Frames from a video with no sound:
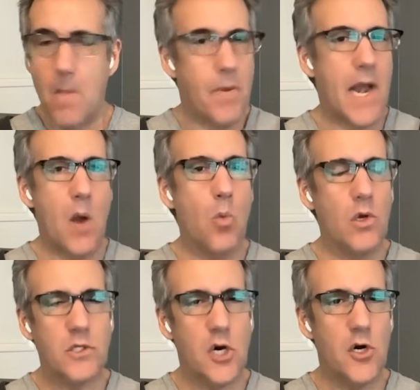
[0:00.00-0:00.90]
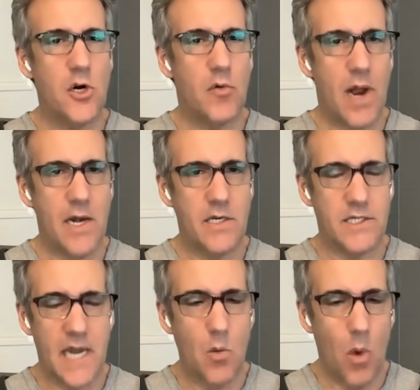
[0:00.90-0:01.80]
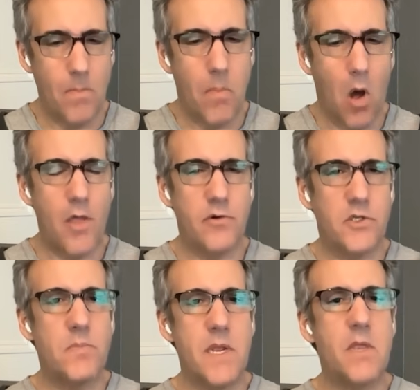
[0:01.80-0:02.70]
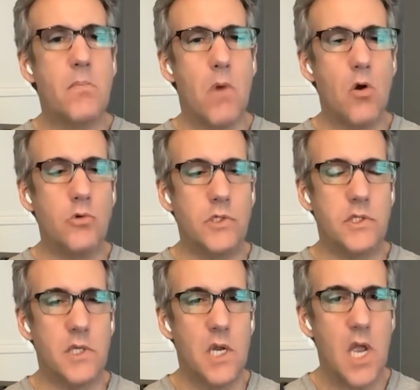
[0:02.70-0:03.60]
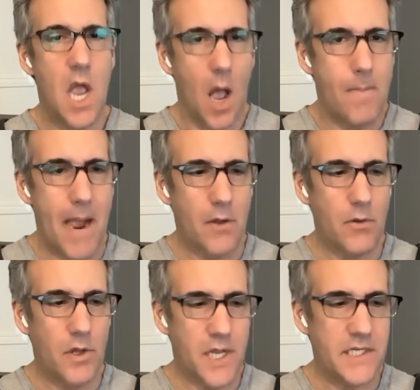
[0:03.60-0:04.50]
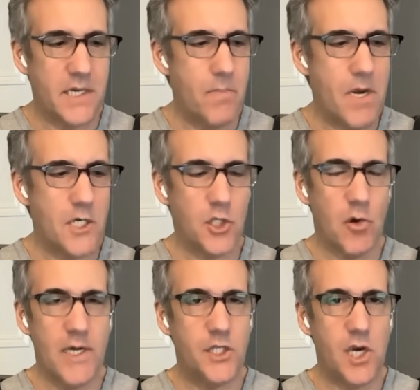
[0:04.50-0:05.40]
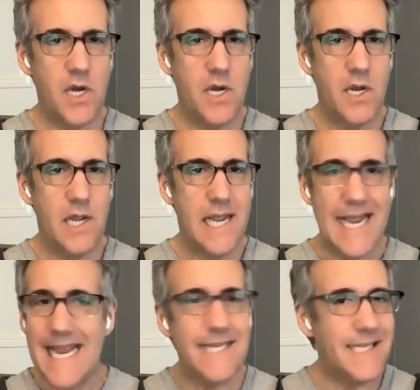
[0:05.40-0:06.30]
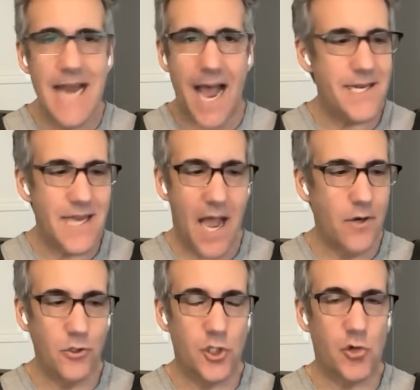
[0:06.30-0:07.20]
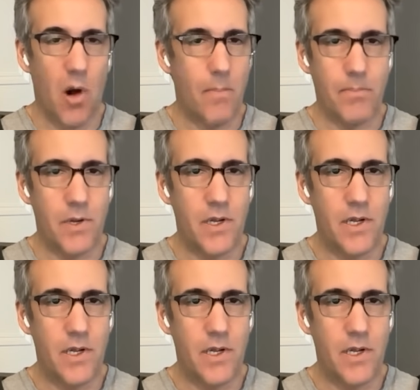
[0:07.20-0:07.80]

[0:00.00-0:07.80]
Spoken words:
But I will turn around and say what bothers me the most about this administration is not Donald Trump.